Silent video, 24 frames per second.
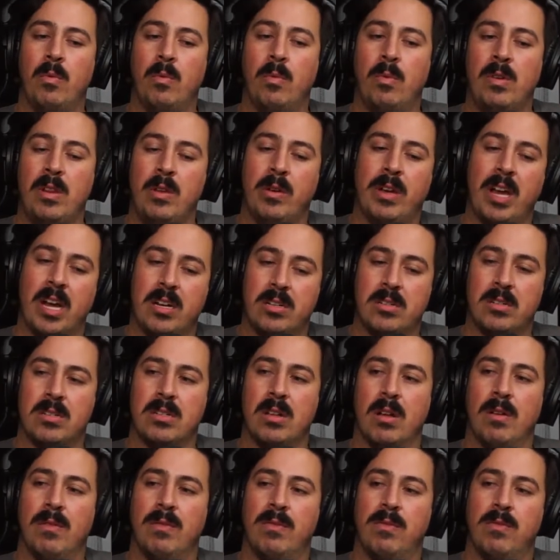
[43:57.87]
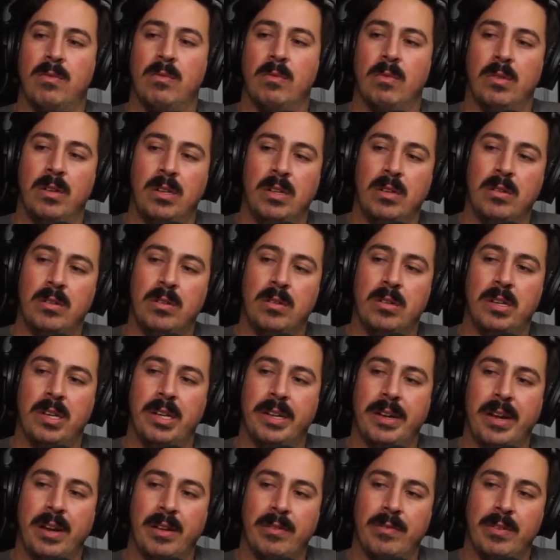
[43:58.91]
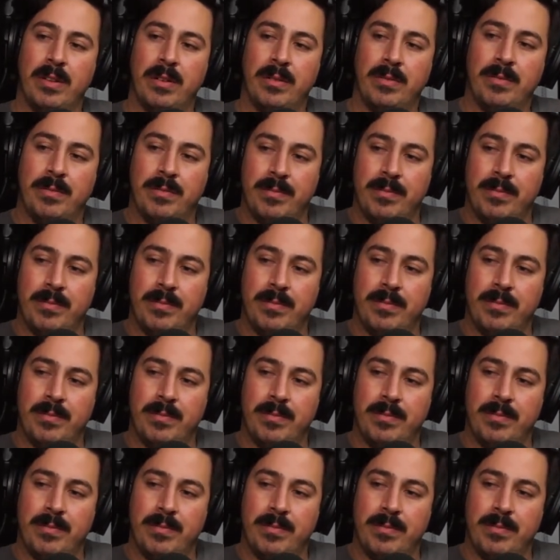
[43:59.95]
when you catch yourself, what do you do to get out of it?